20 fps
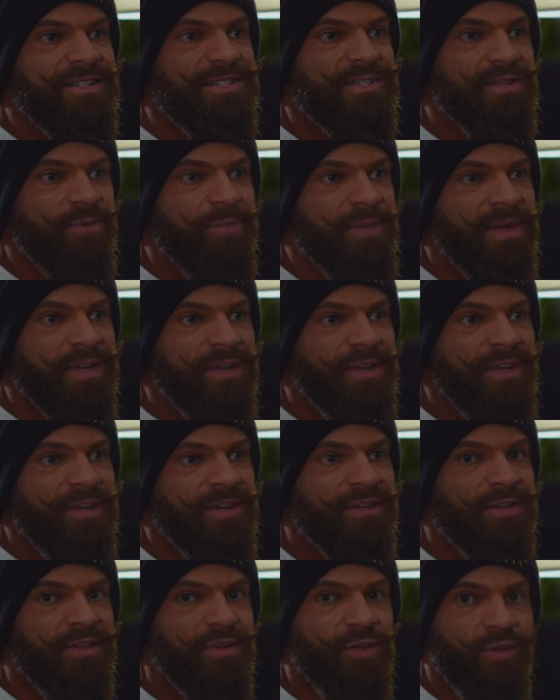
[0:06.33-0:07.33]
so
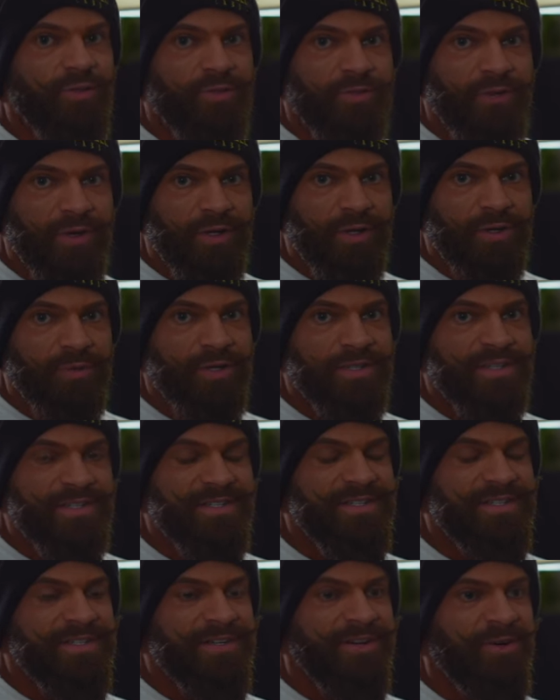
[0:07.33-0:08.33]
many new
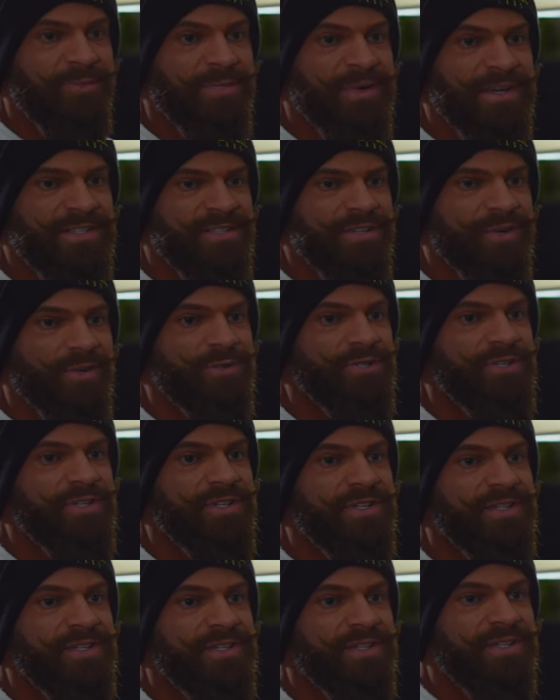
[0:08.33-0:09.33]
followers on my
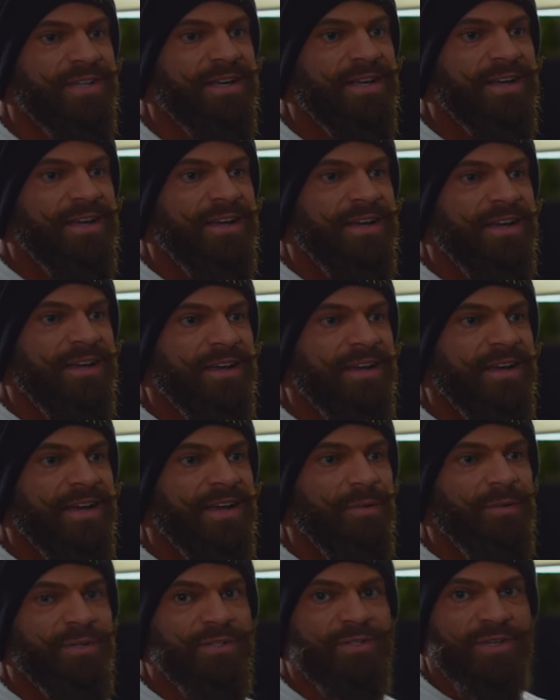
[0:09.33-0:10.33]
socials and
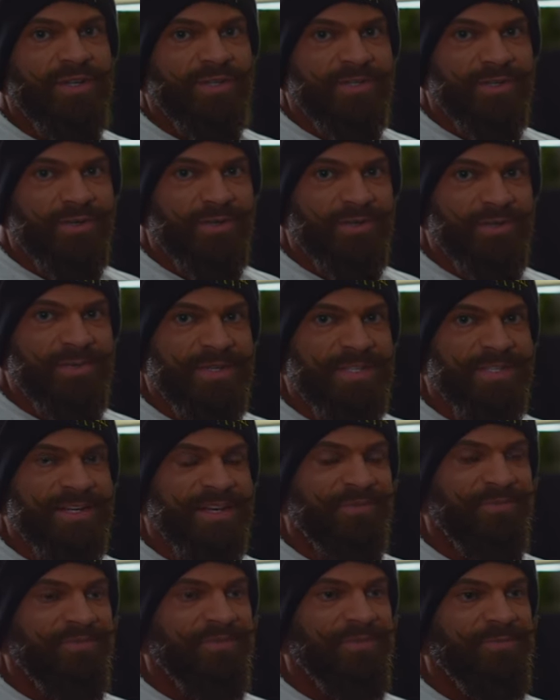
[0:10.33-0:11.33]
I want to introduce
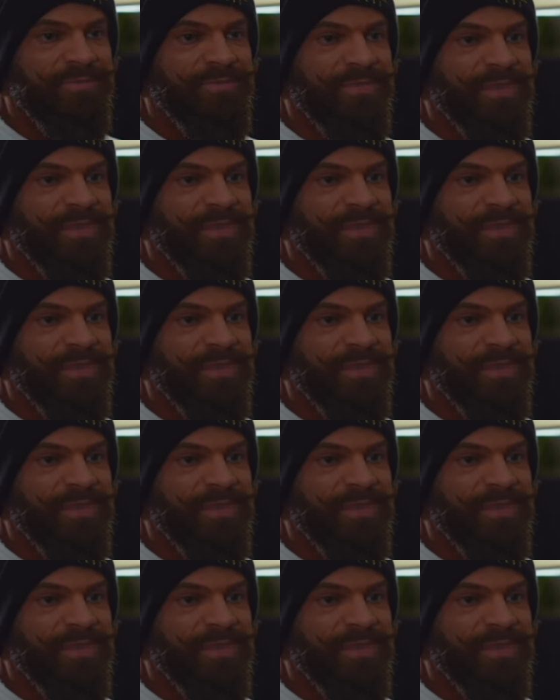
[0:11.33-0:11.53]
myself.